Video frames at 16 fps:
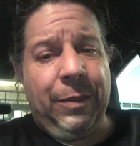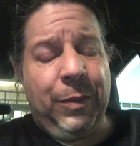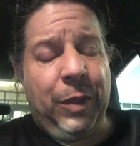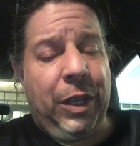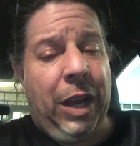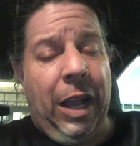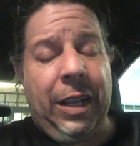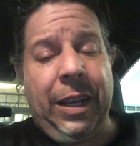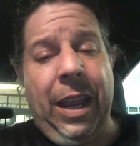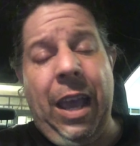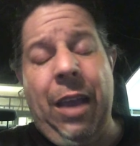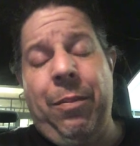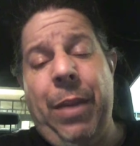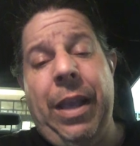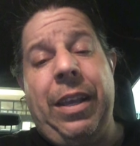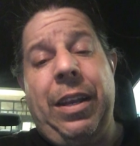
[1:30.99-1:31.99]
You're not going to
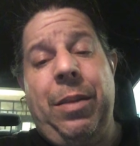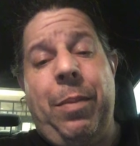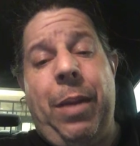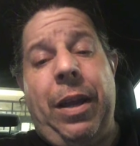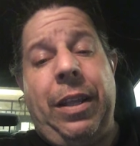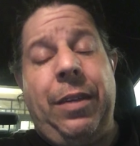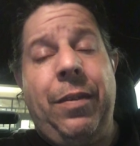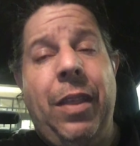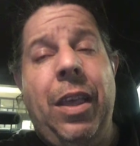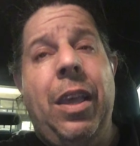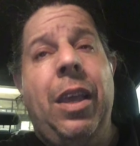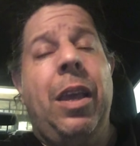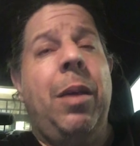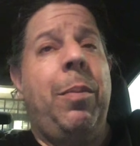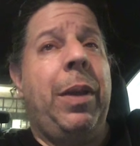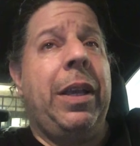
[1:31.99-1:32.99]
have make any money
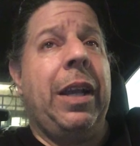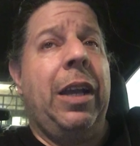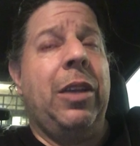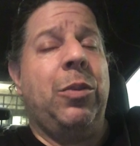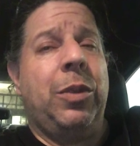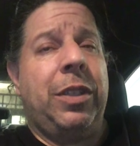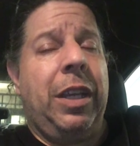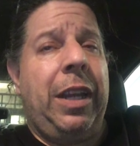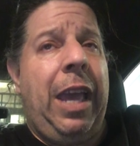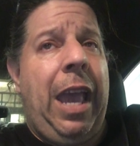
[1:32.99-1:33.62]
because what's going to